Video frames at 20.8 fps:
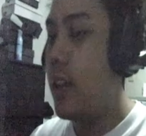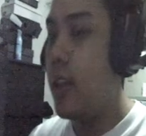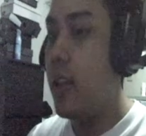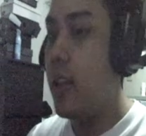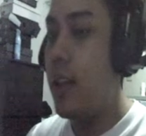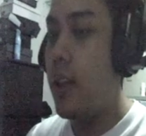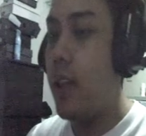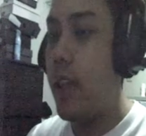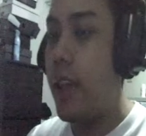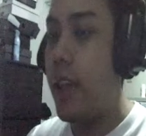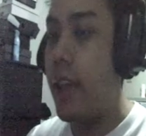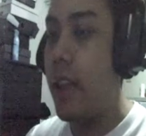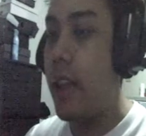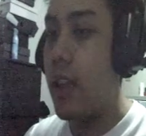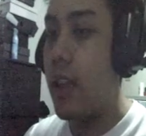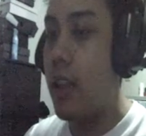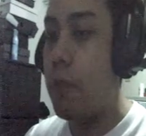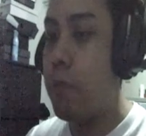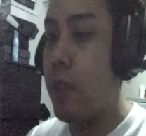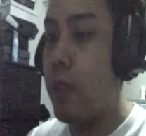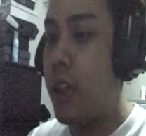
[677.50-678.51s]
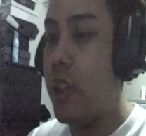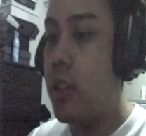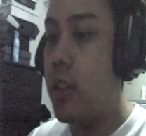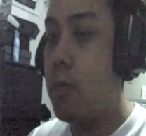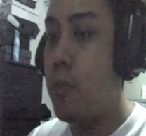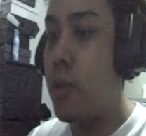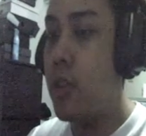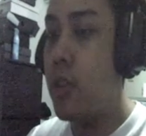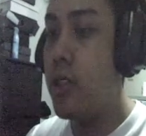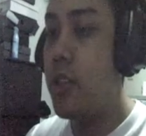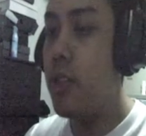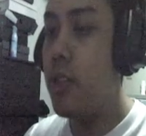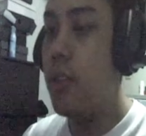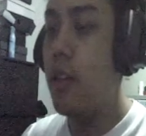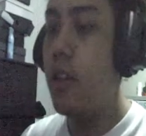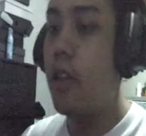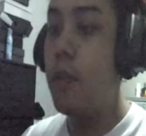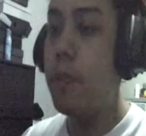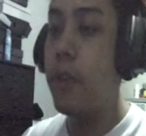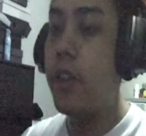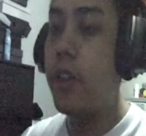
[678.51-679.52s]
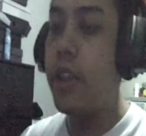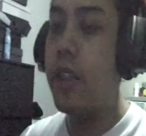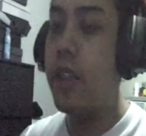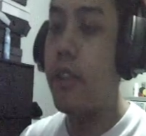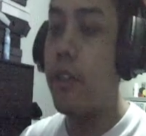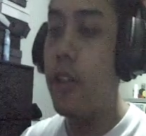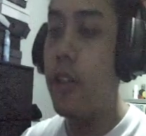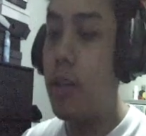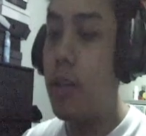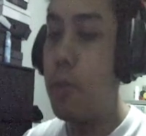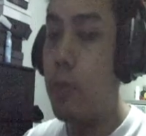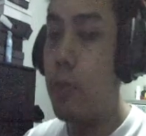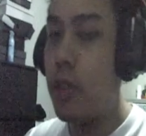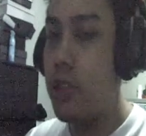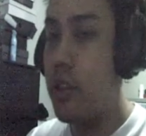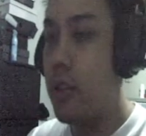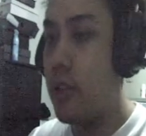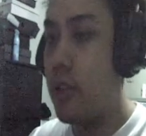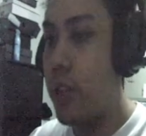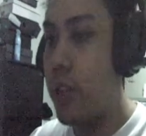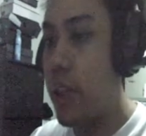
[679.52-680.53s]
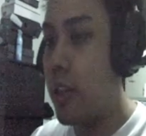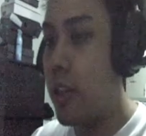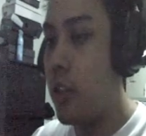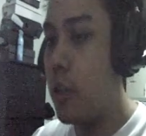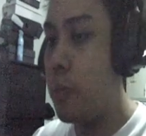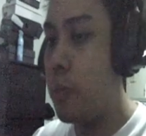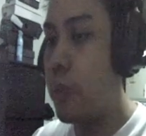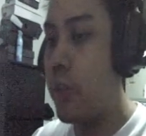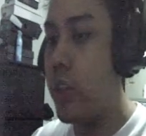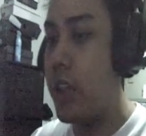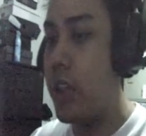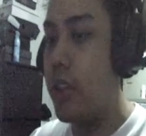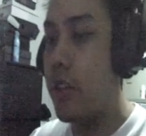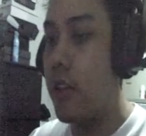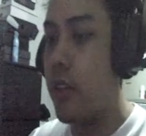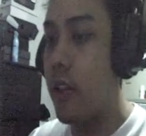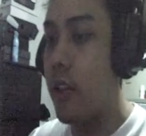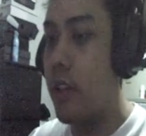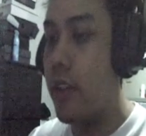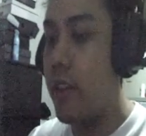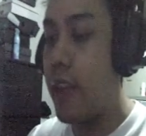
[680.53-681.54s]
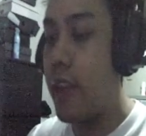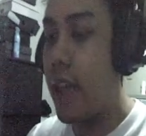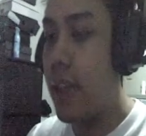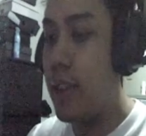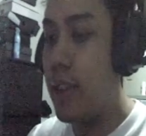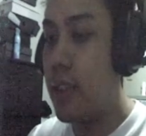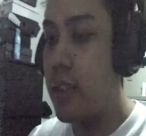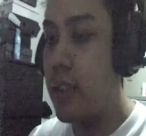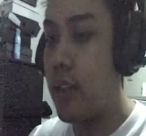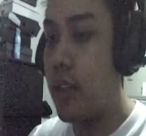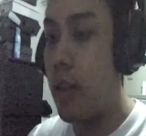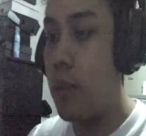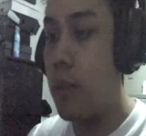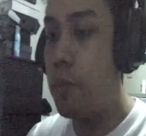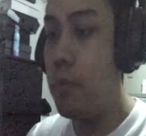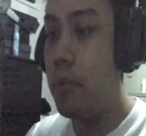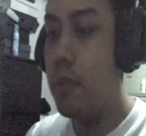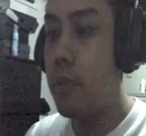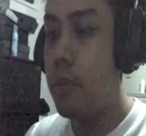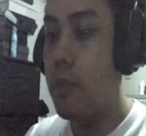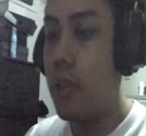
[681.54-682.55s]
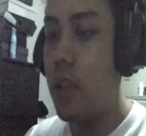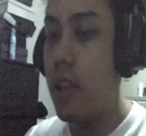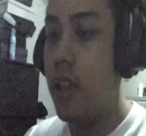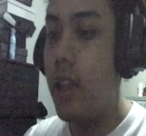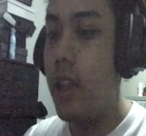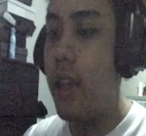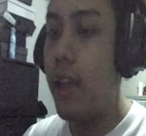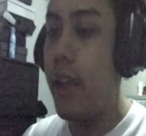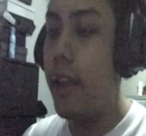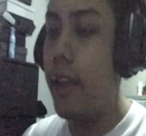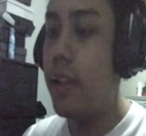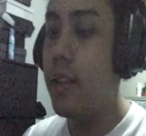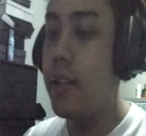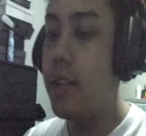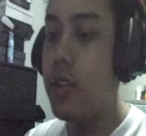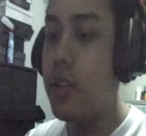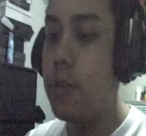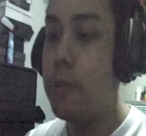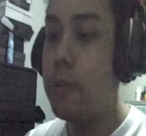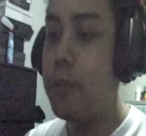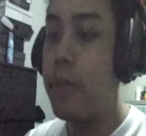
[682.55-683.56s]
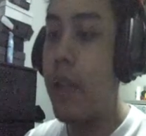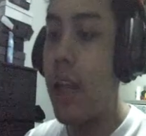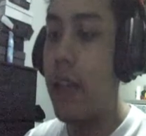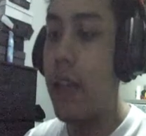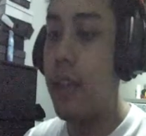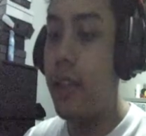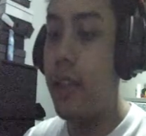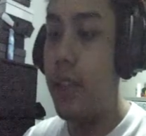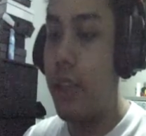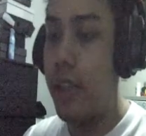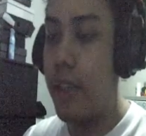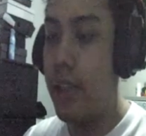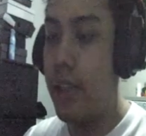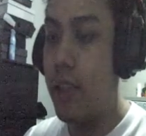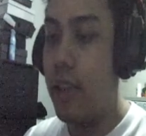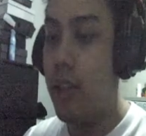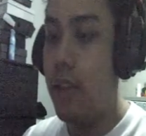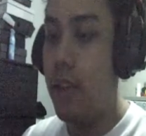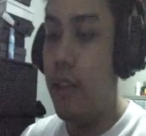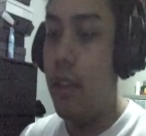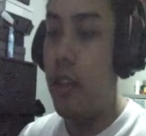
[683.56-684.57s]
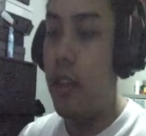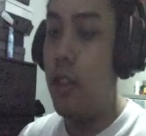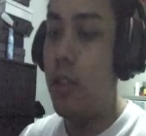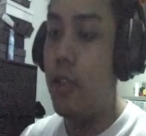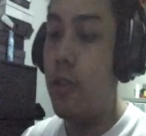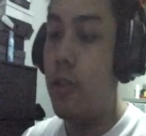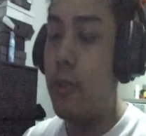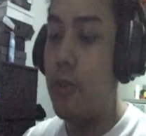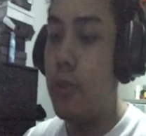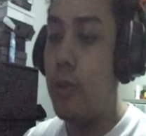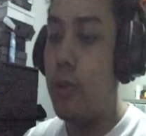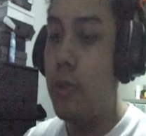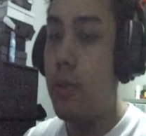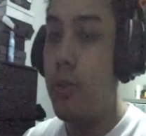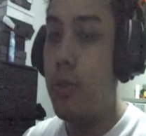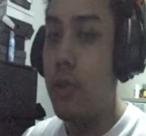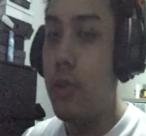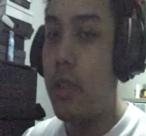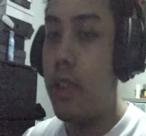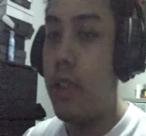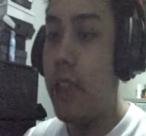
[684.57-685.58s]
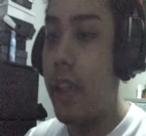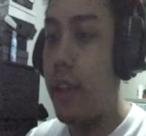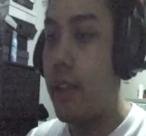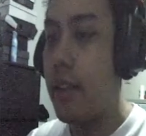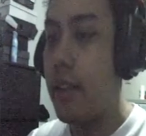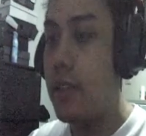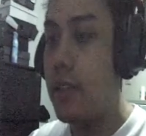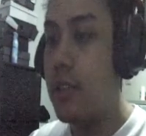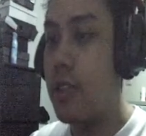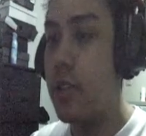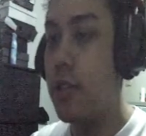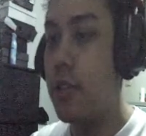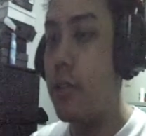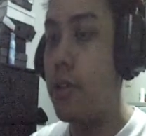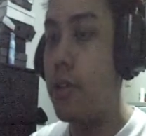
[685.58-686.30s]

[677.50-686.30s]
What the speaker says: and apply the modulo operator, the modulo 10 operator on that sum, and subtract it to 10. So